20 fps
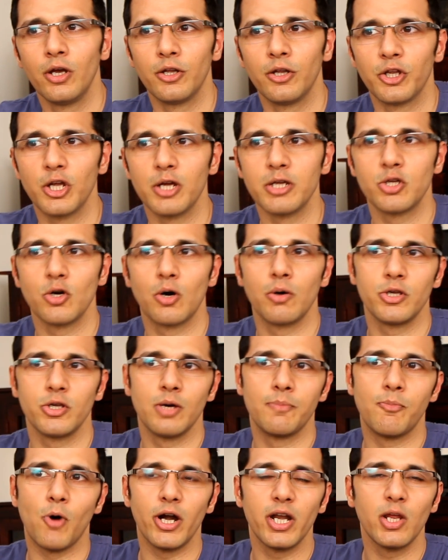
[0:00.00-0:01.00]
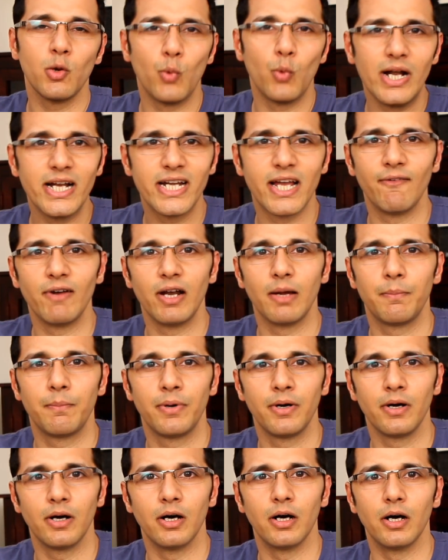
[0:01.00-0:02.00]
your body will
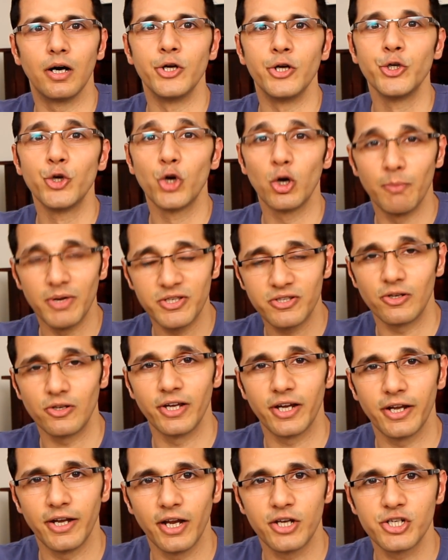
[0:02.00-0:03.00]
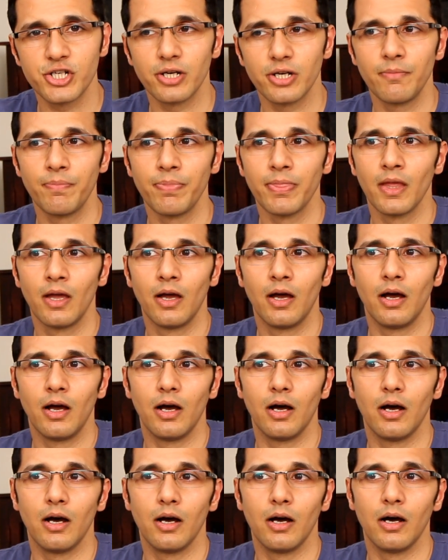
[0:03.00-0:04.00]
develop neuromuscular connection,
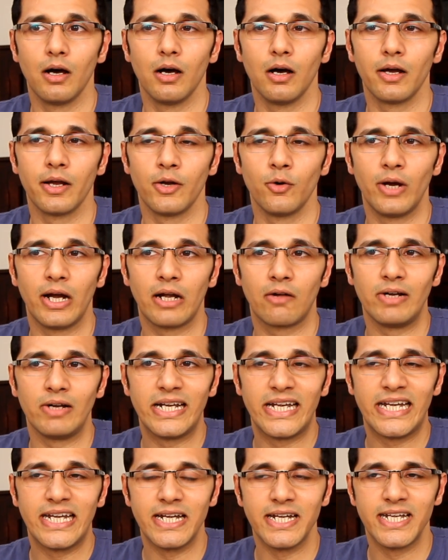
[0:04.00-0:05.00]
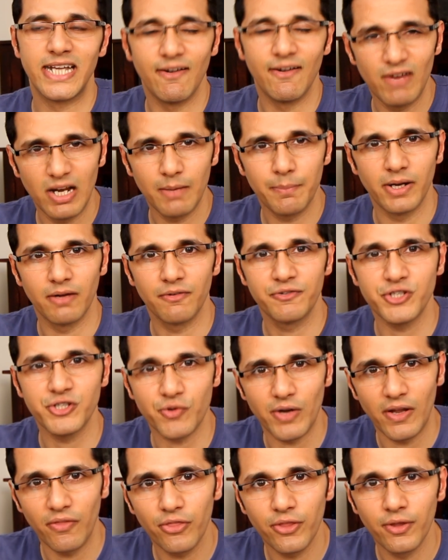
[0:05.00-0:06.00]
you know, it will develop enough
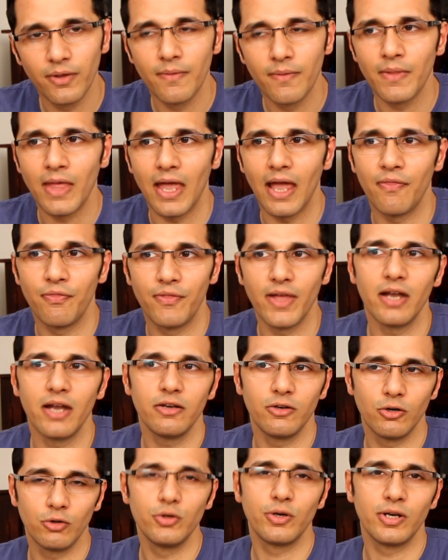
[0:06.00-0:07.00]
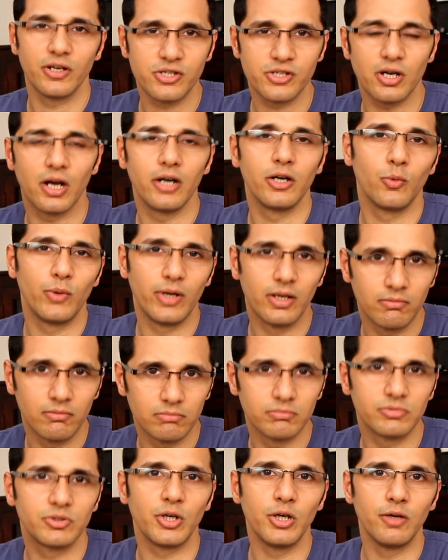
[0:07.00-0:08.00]
strength, and then, you know, you can start
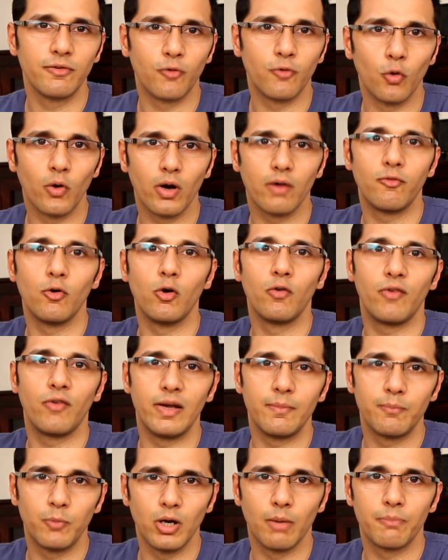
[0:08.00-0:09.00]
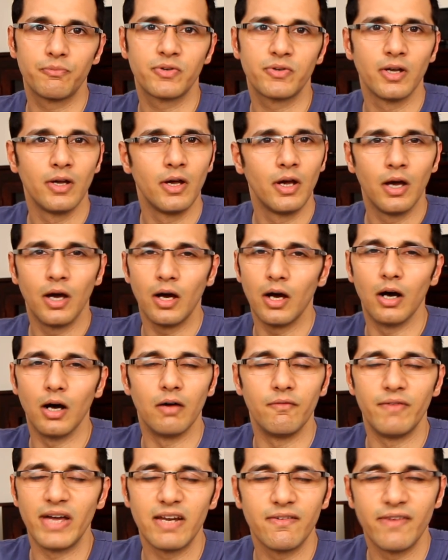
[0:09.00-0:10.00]
doing 3, 4 or 4, 5 pull-ups
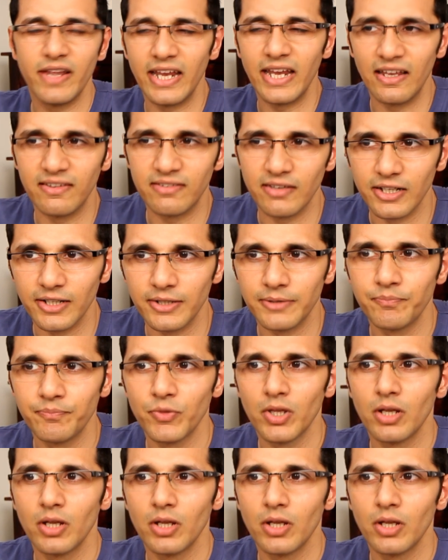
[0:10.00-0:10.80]
very easily.